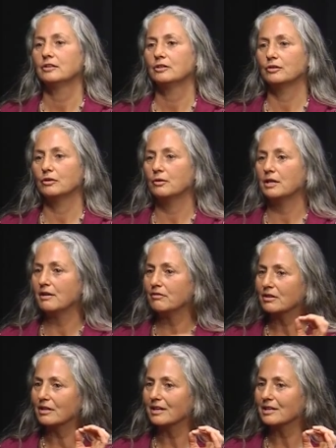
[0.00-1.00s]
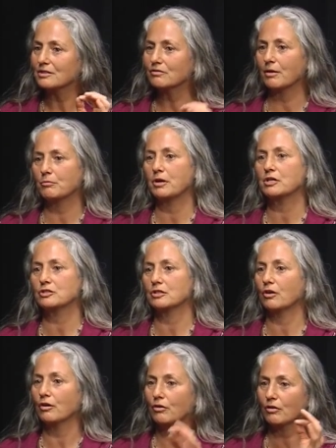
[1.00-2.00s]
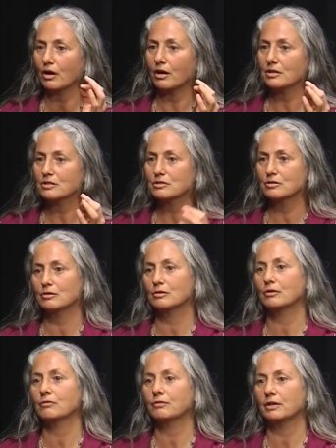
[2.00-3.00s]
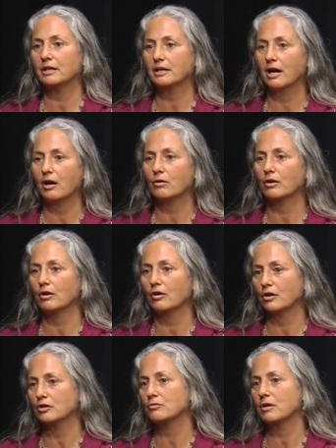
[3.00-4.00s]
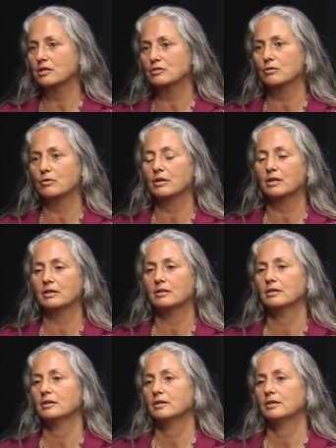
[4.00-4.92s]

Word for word: you know, and everything is vibration. Our thoughts, you know, our feeling, how our heart rate's going,